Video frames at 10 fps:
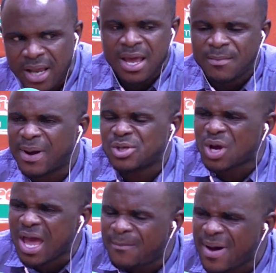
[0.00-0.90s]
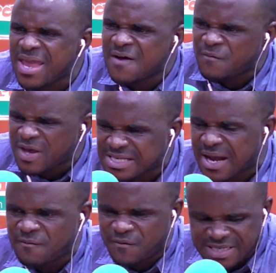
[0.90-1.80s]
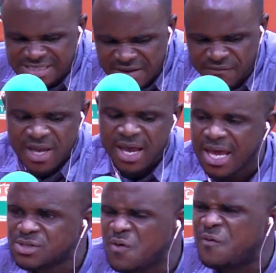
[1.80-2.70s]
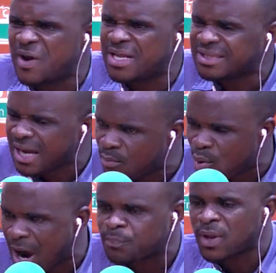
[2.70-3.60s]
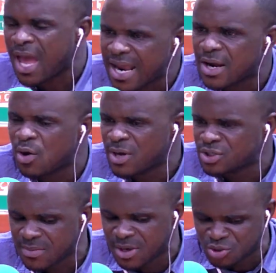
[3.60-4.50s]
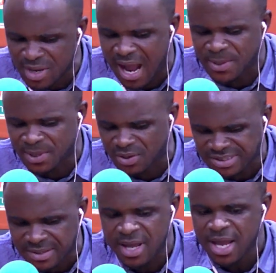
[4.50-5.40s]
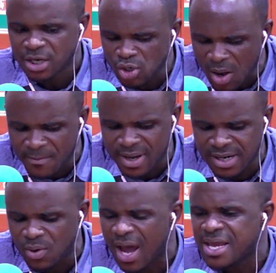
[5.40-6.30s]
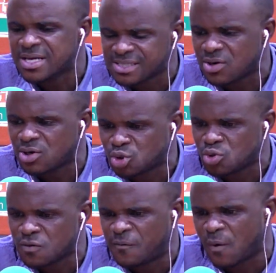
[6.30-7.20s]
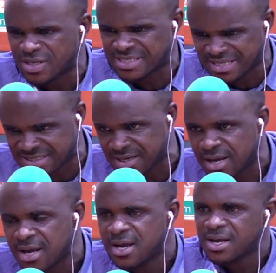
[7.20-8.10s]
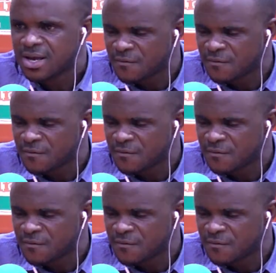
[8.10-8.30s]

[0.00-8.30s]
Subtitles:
me ba cho ebe ye first come first serve enti wo friend tamwa ena obet ye betumi ahwe on tam number no e ye 0246 0246